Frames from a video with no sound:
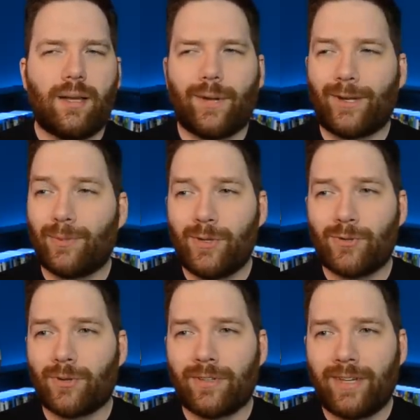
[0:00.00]
Michael B.
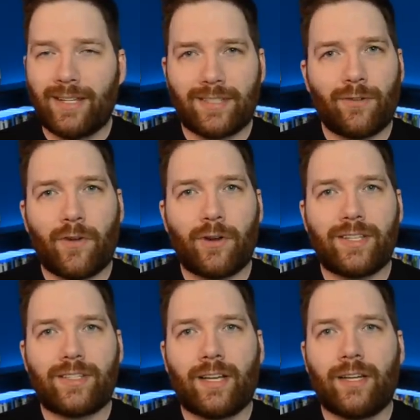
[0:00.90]
Jordan, as I've
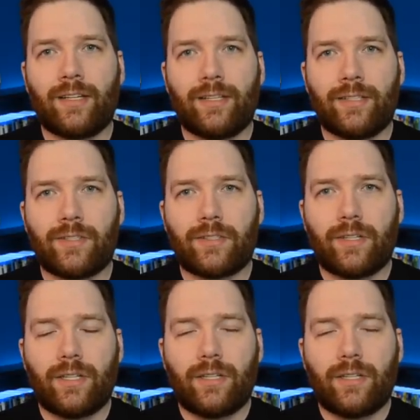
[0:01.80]
already said, is